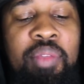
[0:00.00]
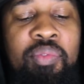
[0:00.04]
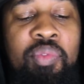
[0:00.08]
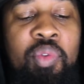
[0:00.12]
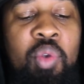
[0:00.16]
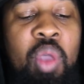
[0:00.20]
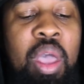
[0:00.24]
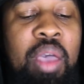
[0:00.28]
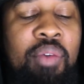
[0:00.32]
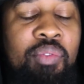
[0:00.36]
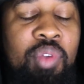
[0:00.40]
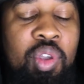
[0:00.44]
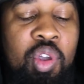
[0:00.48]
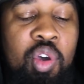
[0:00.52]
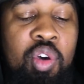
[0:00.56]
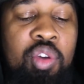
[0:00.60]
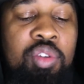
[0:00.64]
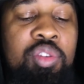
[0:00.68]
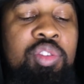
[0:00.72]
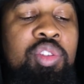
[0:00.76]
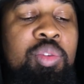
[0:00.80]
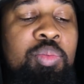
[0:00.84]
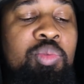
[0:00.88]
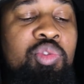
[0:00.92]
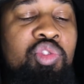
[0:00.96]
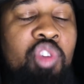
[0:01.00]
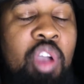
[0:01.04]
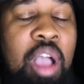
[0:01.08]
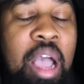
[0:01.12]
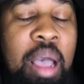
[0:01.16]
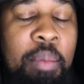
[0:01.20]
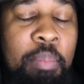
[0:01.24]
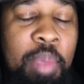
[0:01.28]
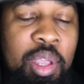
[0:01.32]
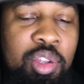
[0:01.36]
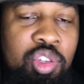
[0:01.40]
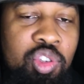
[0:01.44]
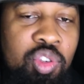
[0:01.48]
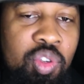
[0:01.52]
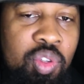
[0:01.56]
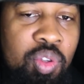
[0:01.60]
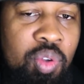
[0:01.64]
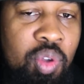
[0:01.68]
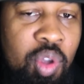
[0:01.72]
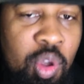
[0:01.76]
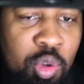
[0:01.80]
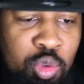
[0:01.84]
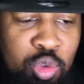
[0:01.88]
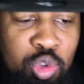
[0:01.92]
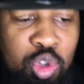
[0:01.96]
If you haven't gone to subscribe, make sure you
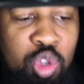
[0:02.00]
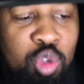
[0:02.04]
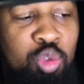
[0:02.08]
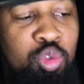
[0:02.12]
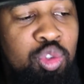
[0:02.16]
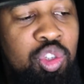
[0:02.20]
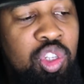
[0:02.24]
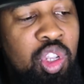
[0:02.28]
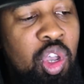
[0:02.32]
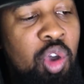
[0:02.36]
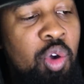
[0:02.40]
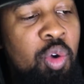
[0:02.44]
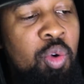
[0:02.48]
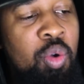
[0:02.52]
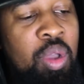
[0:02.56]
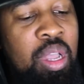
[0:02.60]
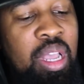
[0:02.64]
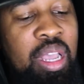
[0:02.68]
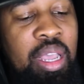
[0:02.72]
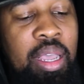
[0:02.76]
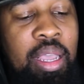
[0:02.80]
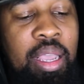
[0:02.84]
go do so.